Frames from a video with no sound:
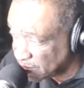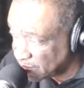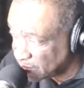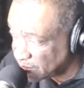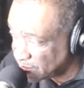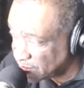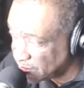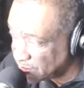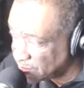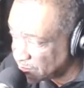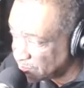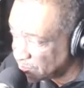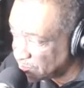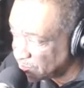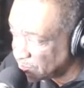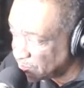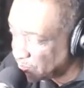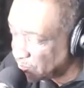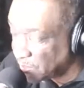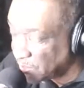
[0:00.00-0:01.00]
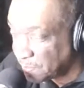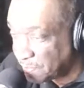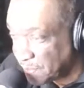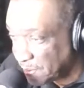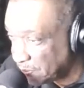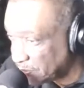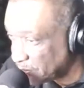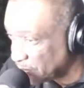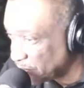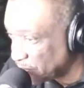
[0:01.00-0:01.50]
to what
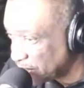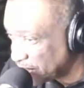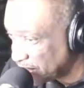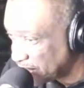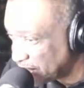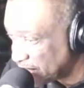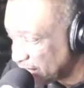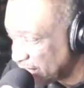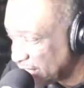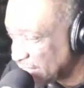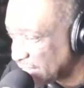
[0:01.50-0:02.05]
people are really saying.